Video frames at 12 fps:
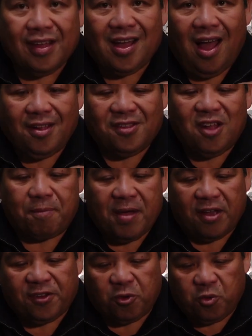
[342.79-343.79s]
guide stop
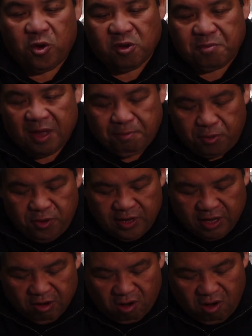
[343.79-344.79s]
actually works by putting
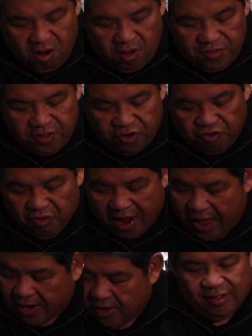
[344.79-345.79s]
it on the
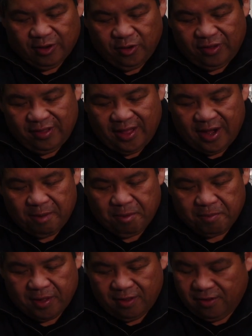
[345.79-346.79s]
track. Let's loosen that up
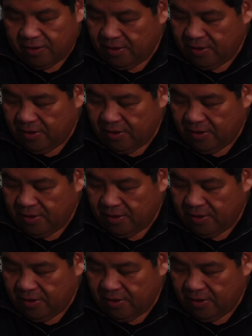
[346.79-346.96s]
a bit.